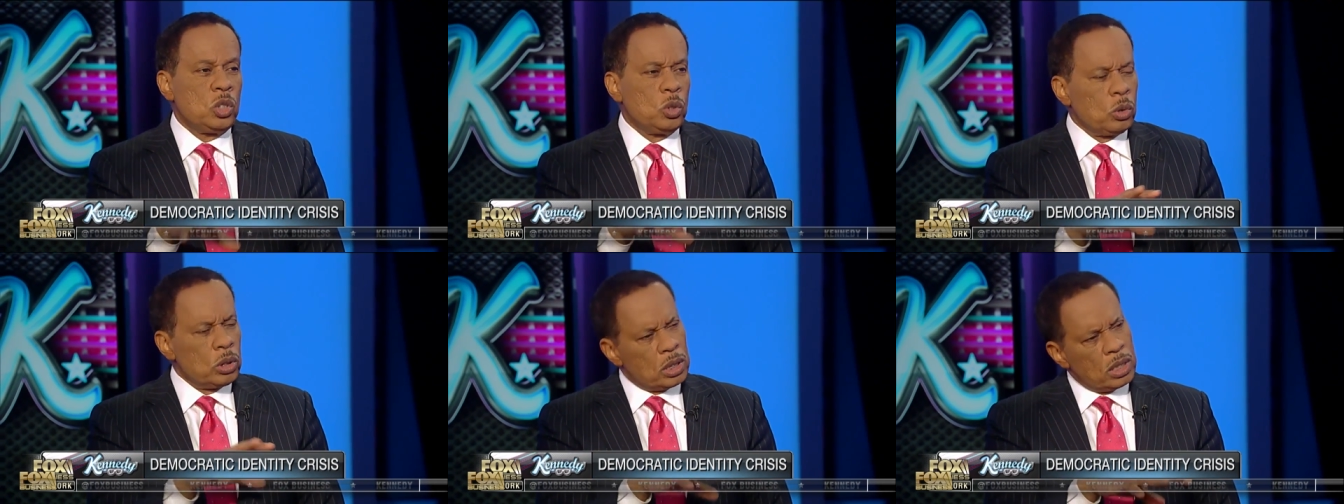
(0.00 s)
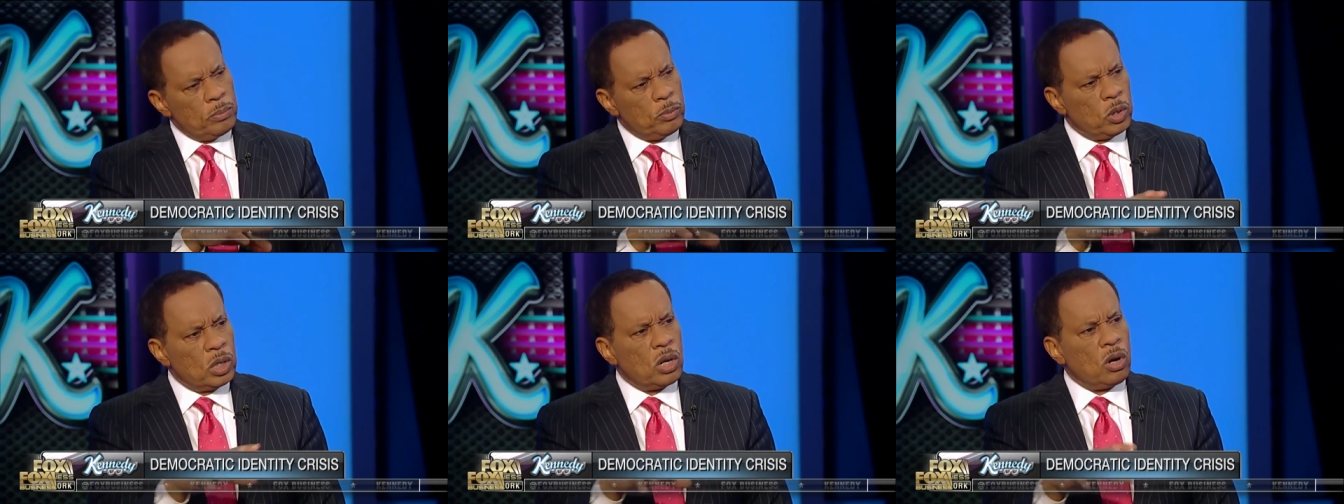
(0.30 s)
you what
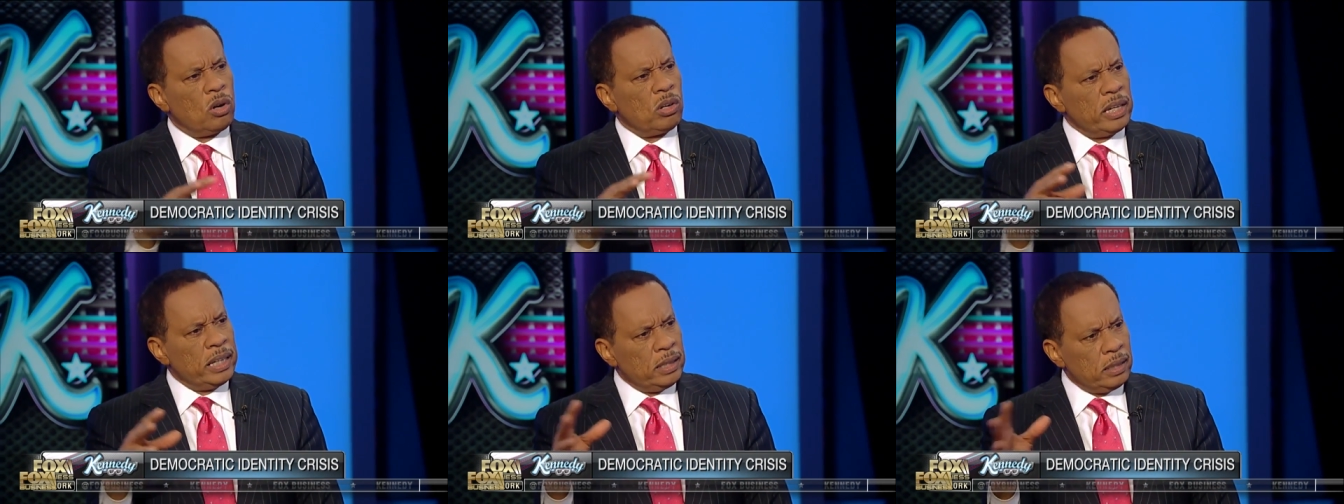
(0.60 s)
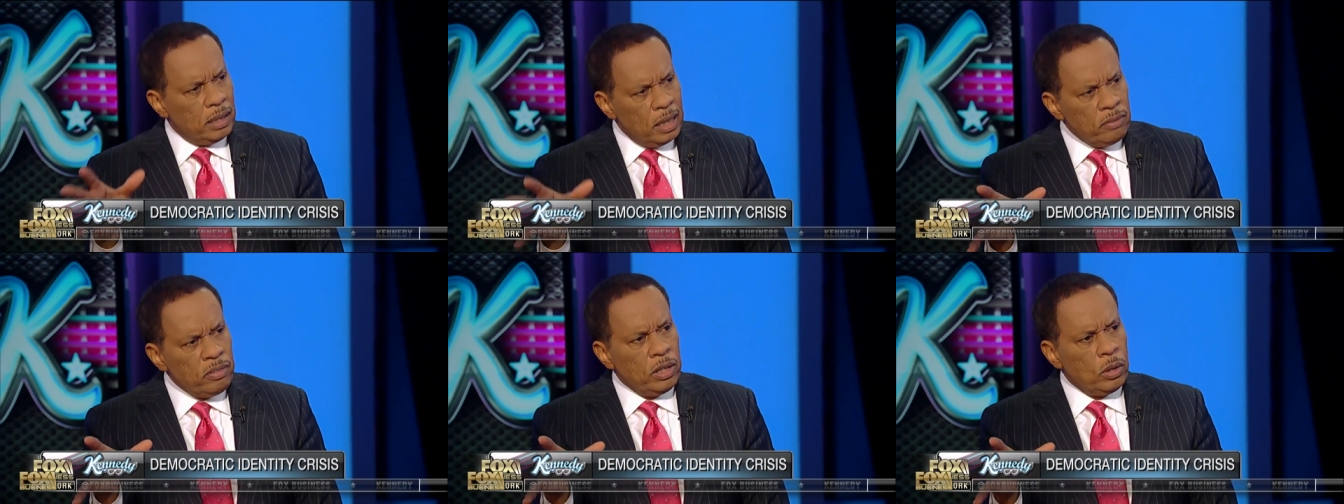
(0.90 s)
some would call a
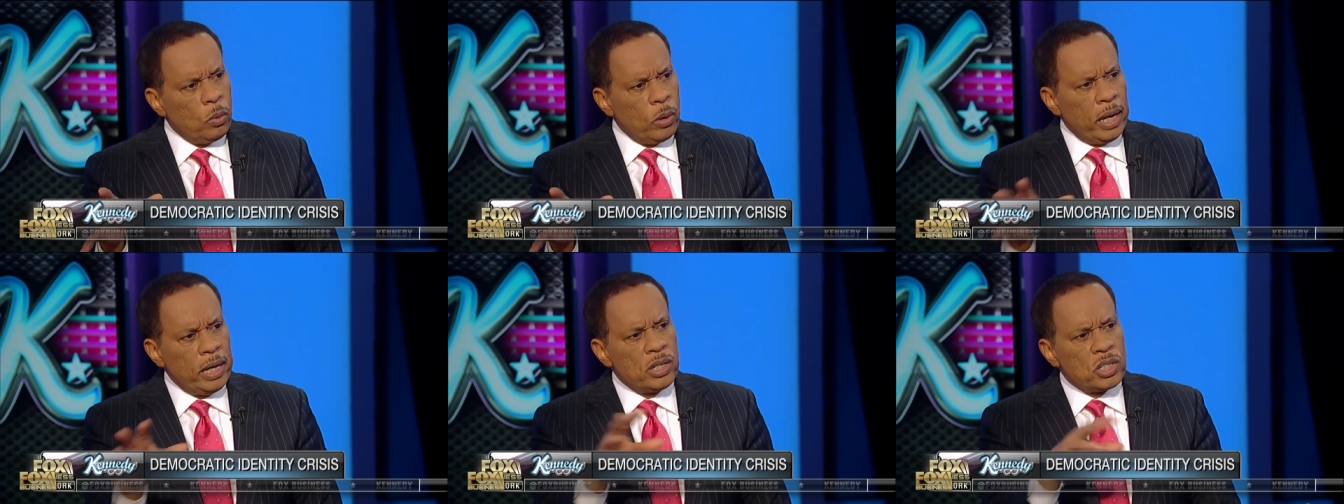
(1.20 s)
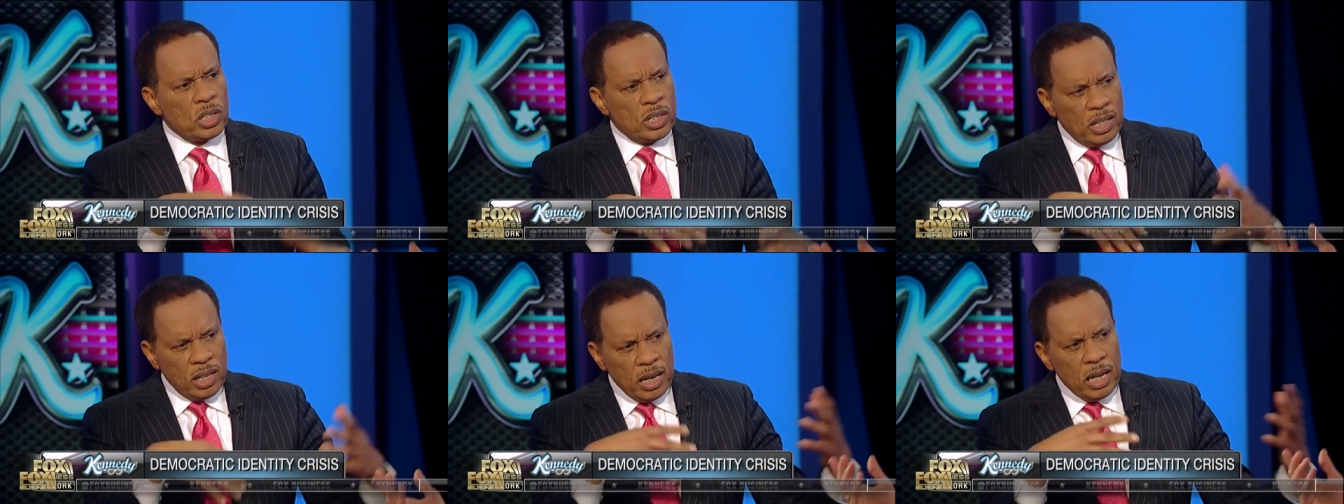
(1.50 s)
living
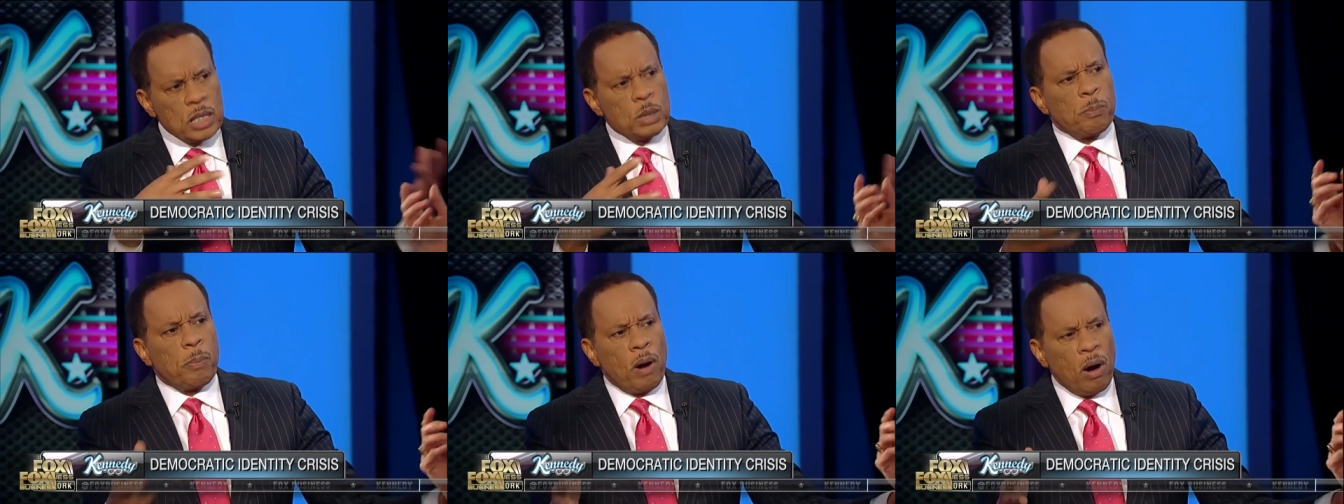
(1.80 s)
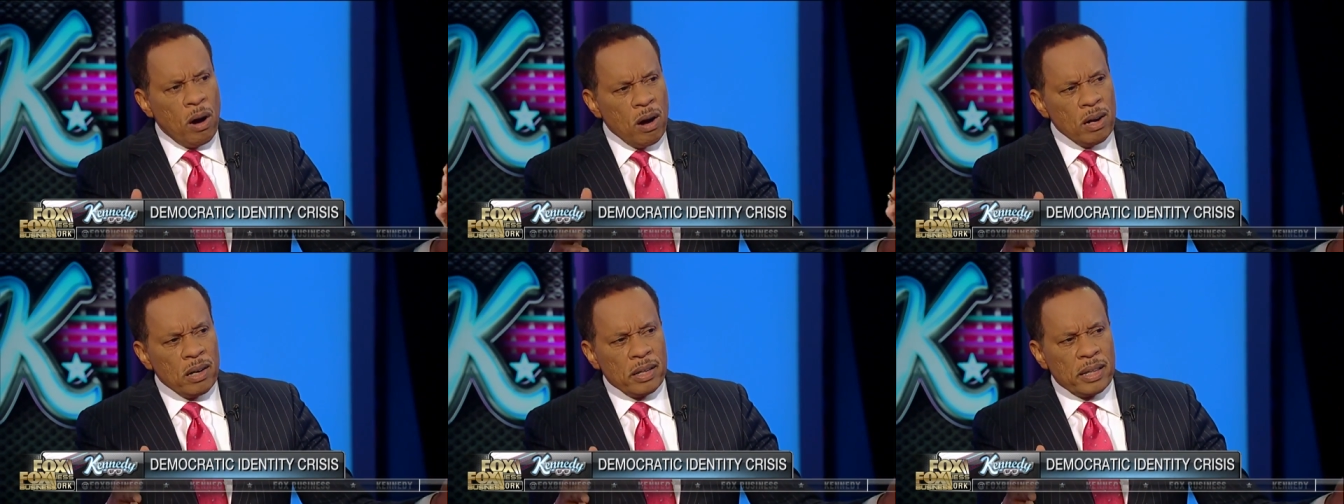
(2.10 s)
wage is
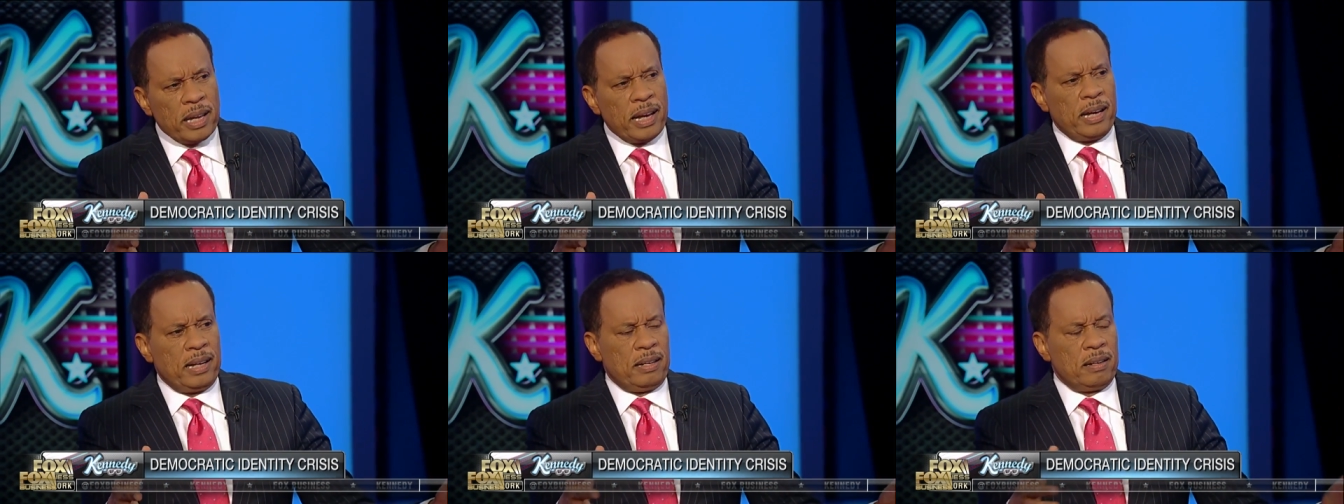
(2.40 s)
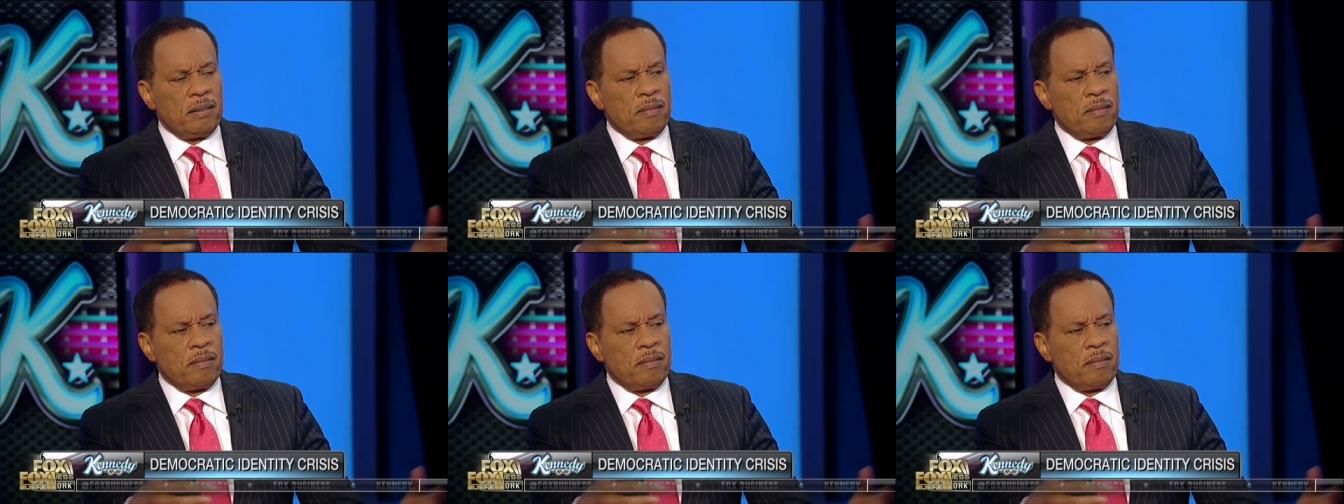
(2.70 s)
part of that.